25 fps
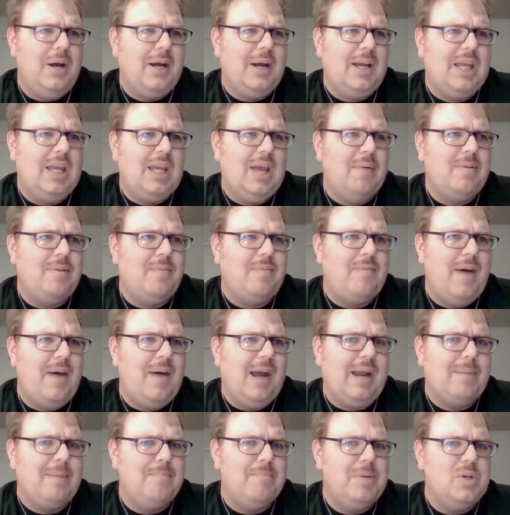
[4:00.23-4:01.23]
given the fact
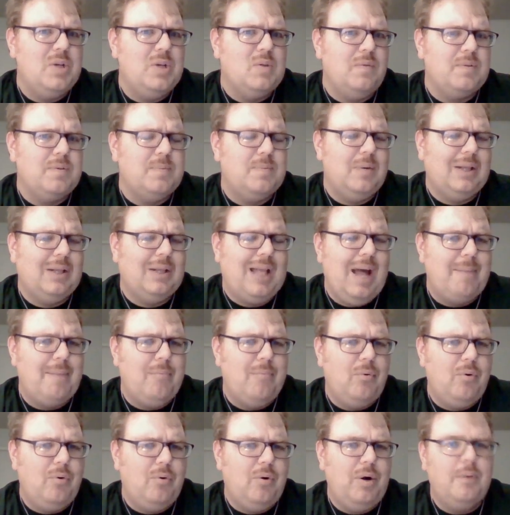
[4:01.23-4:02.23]
in Beast Wars appear a lot
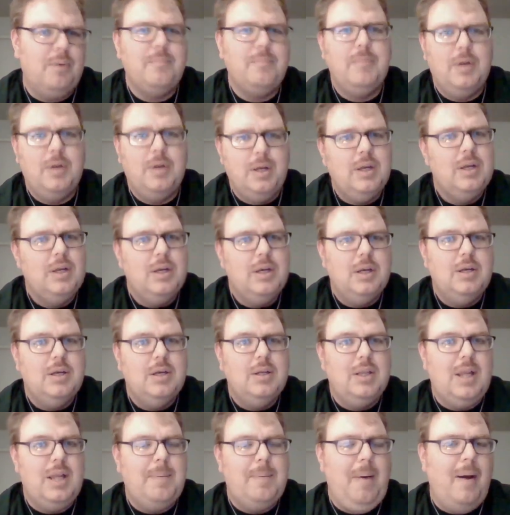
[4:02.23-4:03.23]
more,
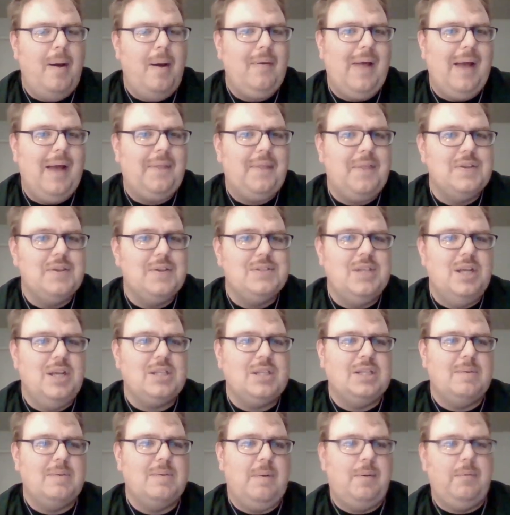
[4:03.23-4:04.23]
they probably like this thing,
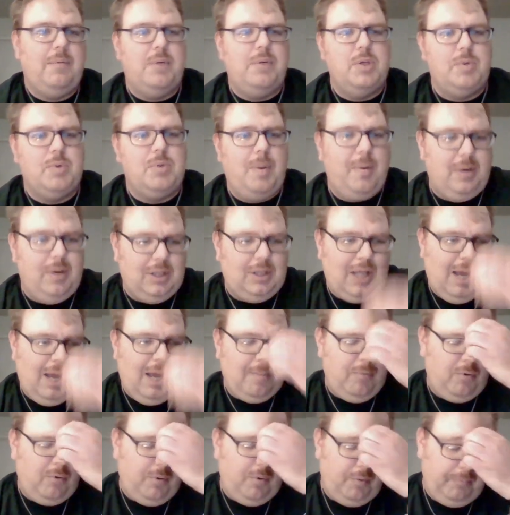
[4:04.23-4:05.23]
so probably the reason why I hear a lot
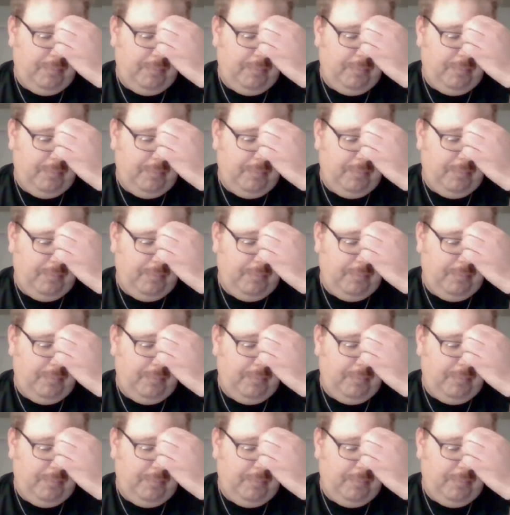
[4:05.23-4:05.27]
more.